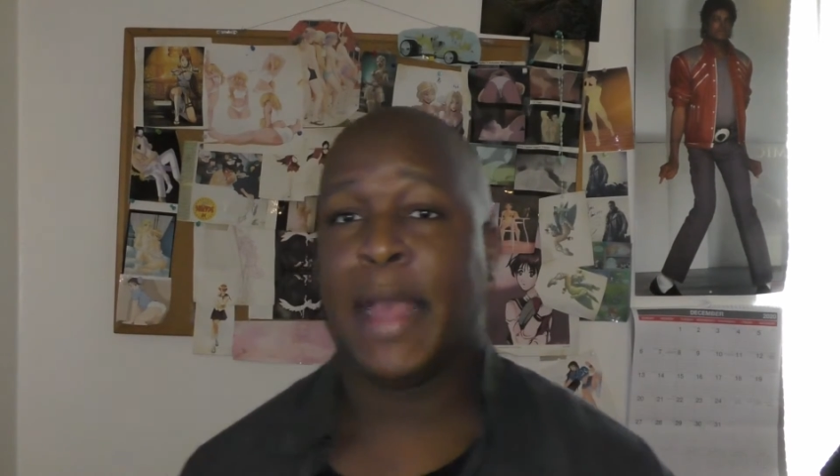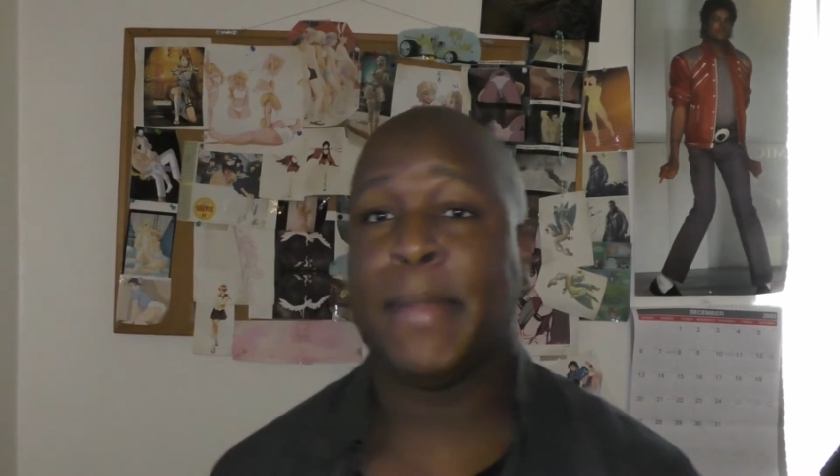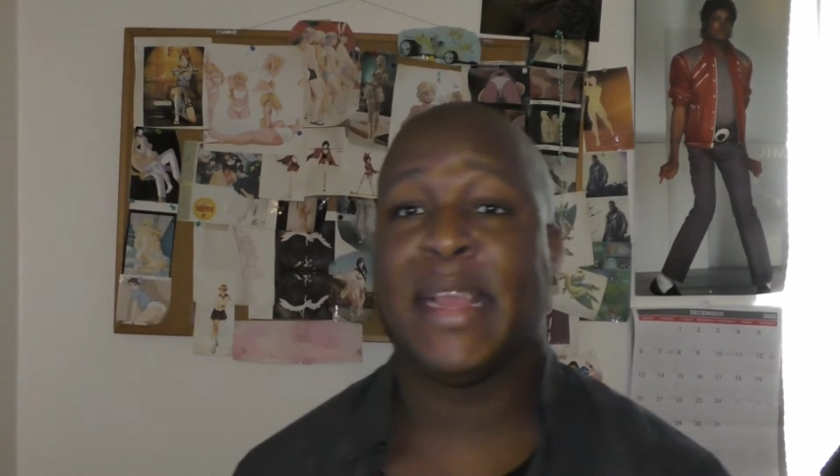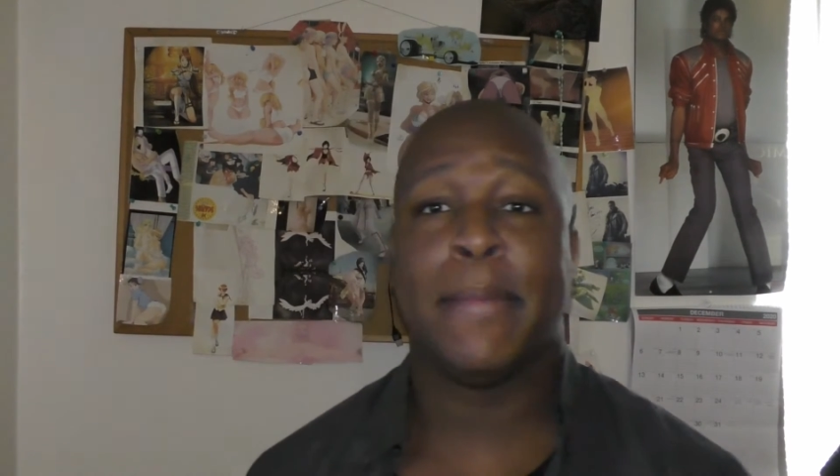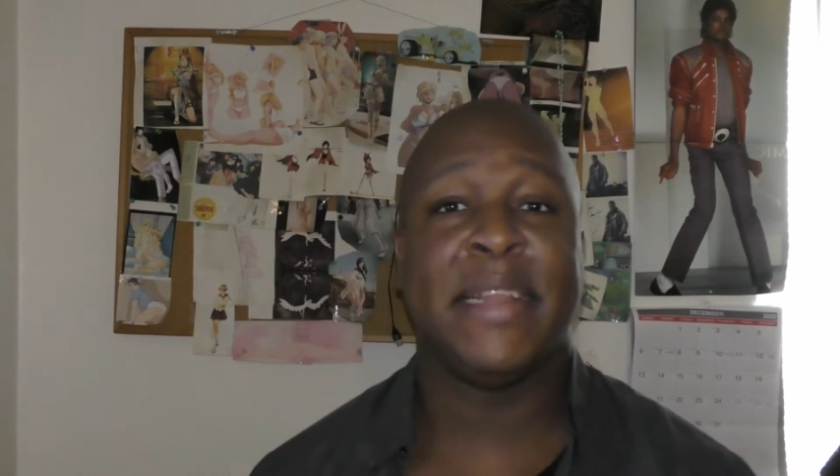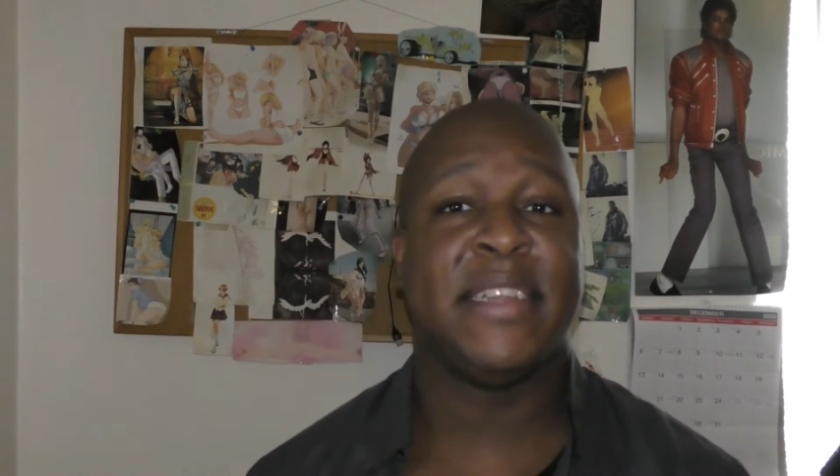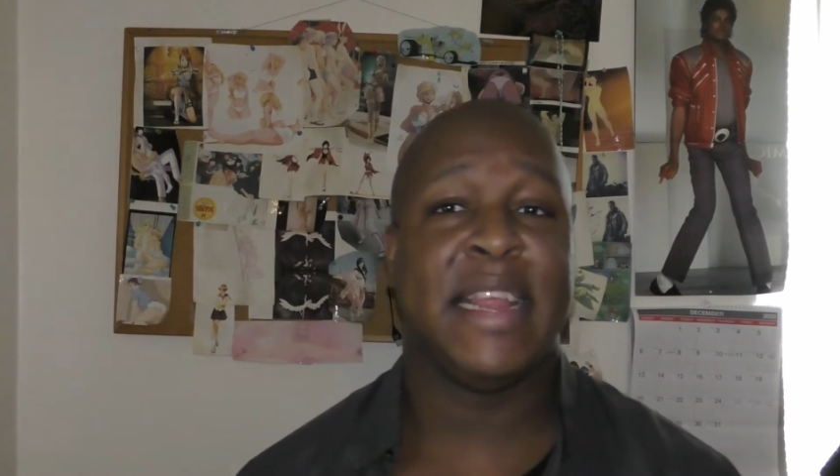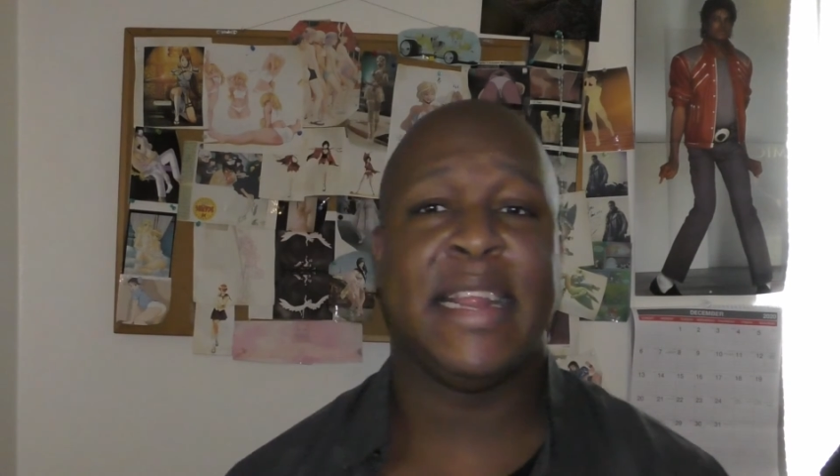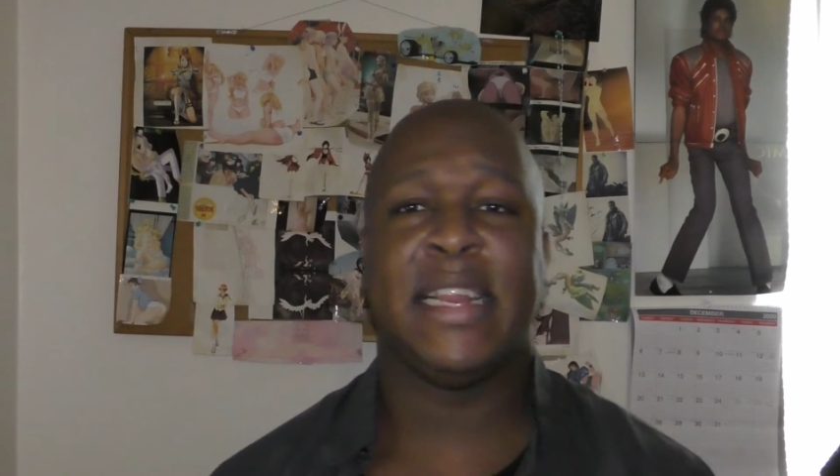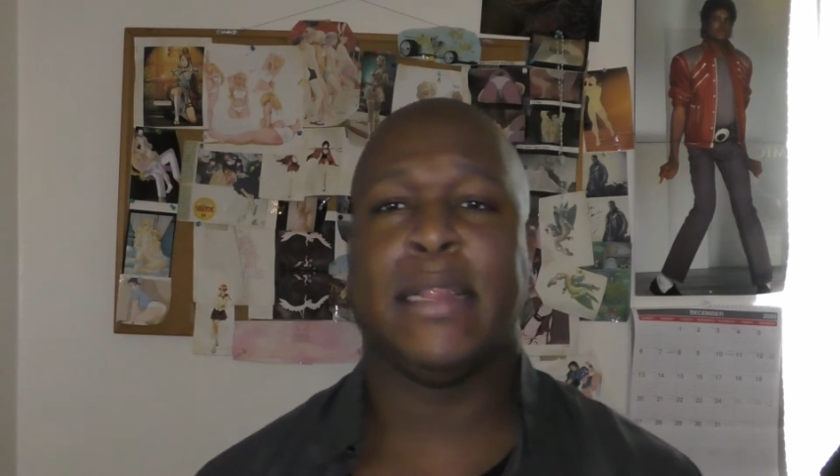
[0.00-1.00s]
I'm not going to mention
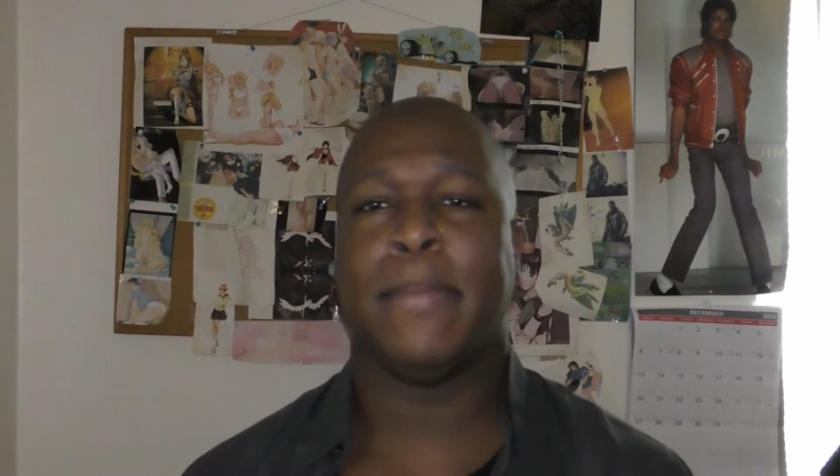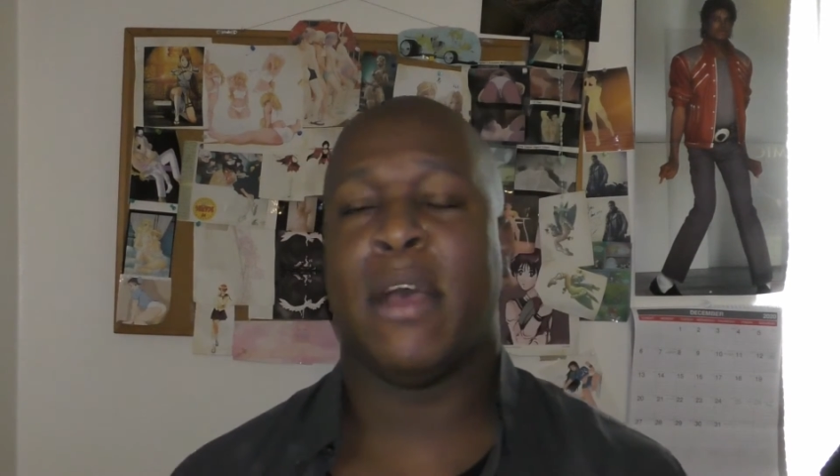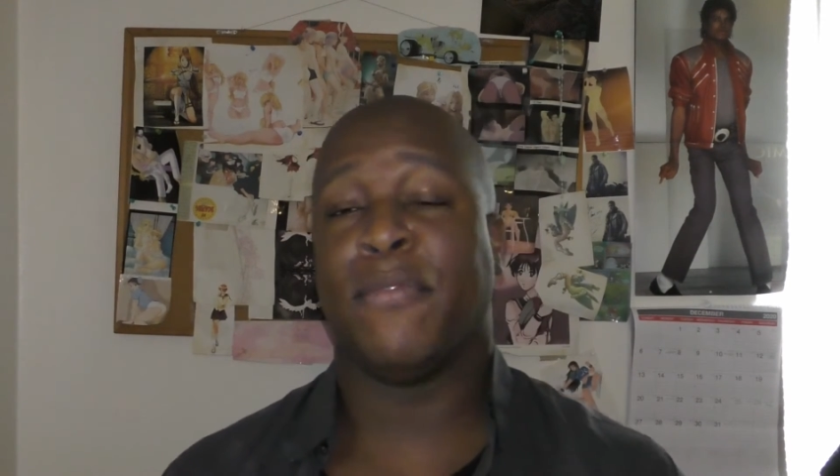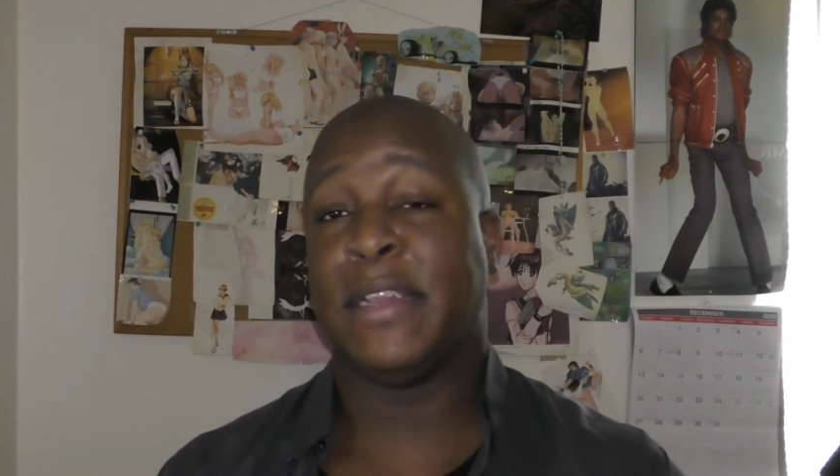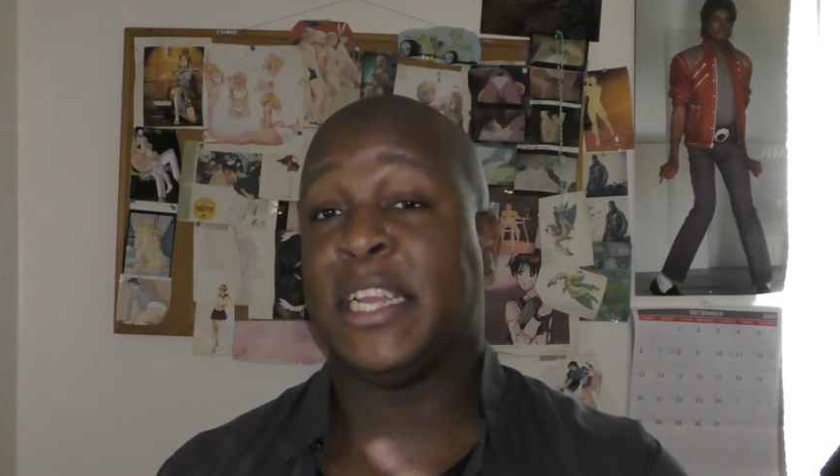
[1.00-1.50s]
anything about